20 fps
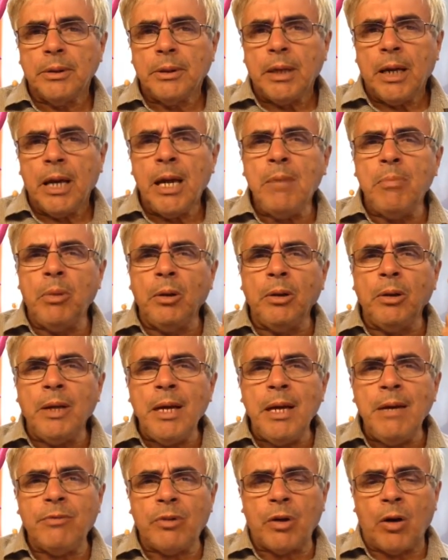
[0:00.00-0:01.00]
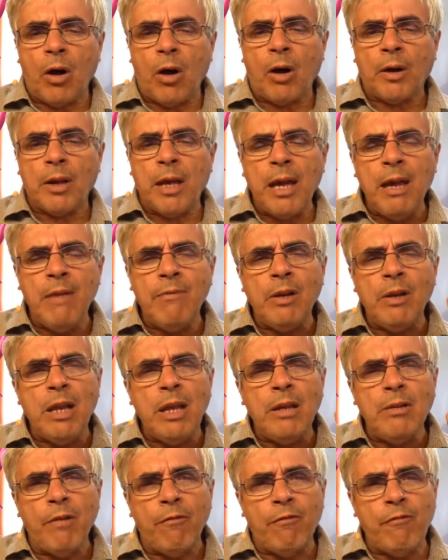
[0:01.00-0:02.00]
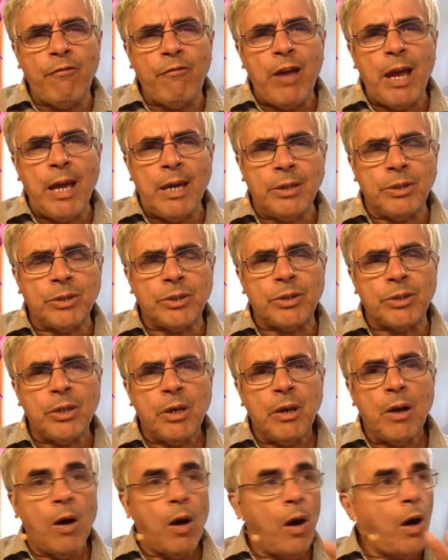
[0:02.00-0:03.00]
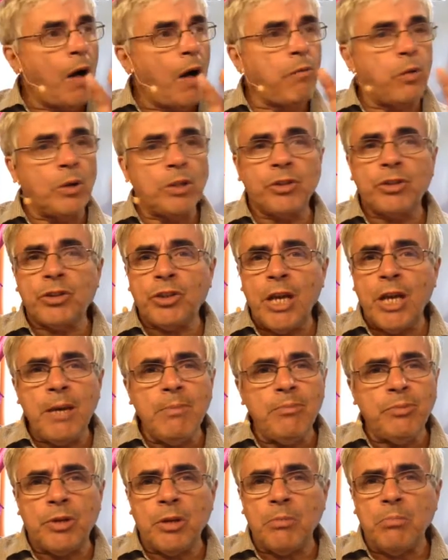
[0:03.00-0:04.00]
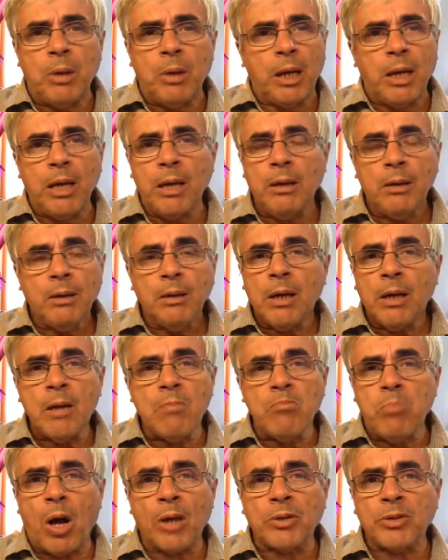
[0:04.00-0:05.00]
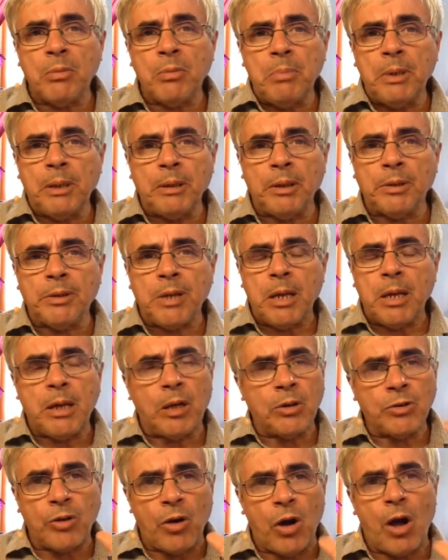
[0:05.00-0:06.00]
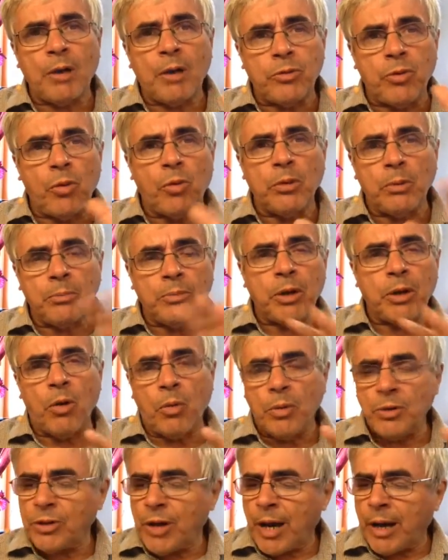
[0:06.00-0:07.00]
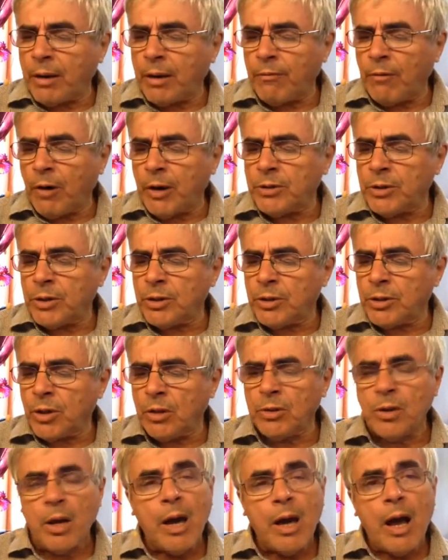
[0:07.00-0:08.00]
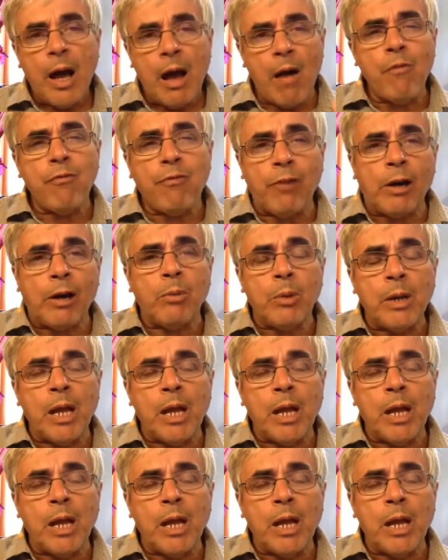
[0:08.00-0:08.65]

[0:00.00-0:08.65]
He believed God even in the face of what seemed to be impossibility because God told him to go and sacrifice his son. How far would